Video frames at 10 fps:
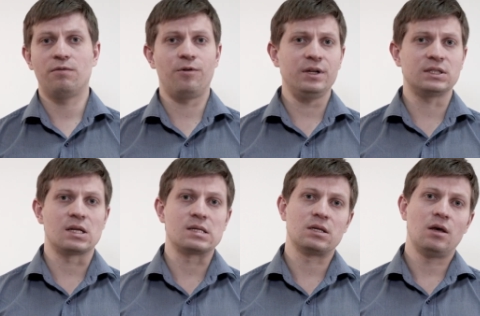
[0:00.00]
For
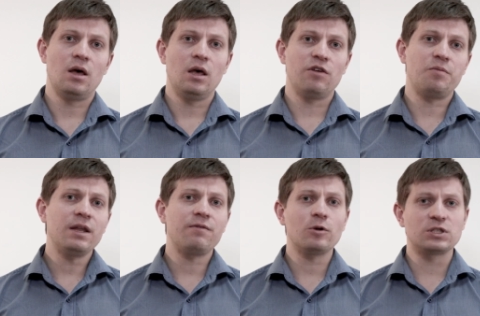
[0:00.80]
instance, if
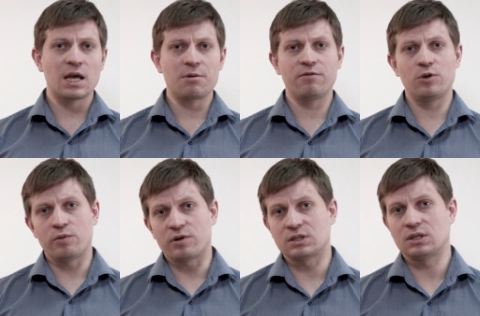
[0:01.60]
many first-time
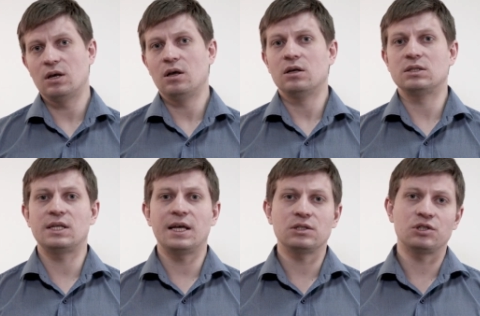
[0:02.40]
reviewers
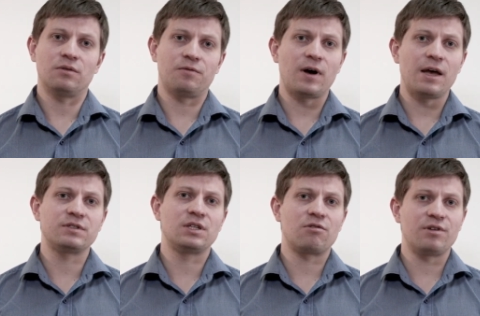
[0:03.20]
sent
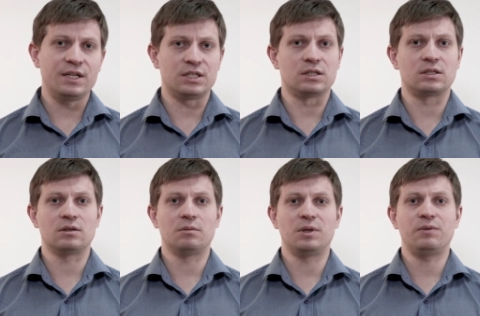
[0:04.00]
5-star
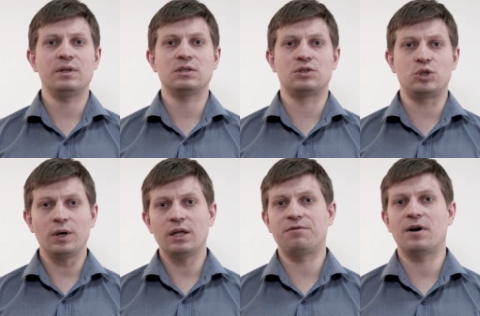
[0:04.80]
ratings between
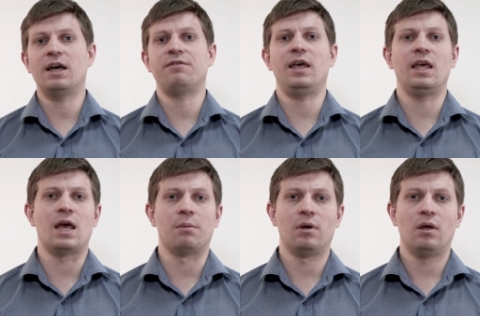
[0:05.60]
2 and 5
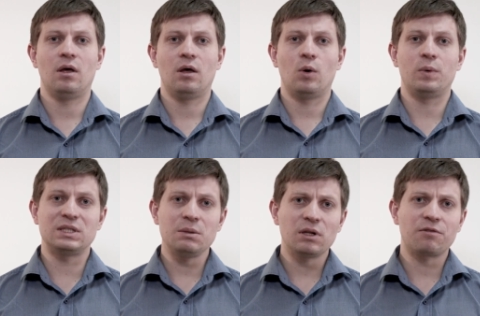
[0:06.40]
a.m. with
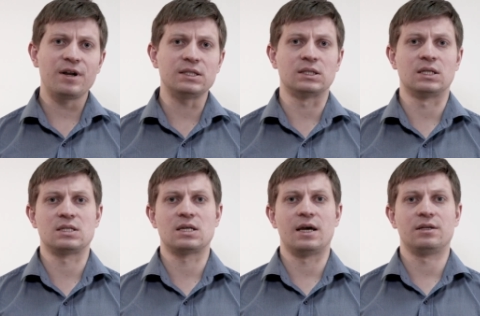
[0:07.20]
similar phrases
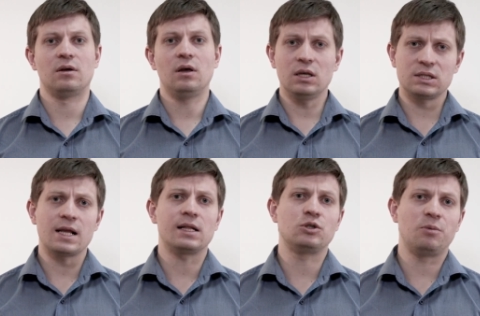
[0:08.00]
inside, it's
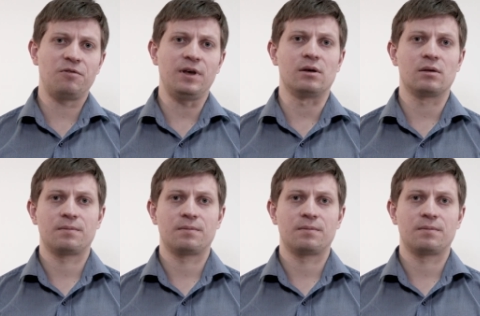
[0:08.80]
likely to be fake.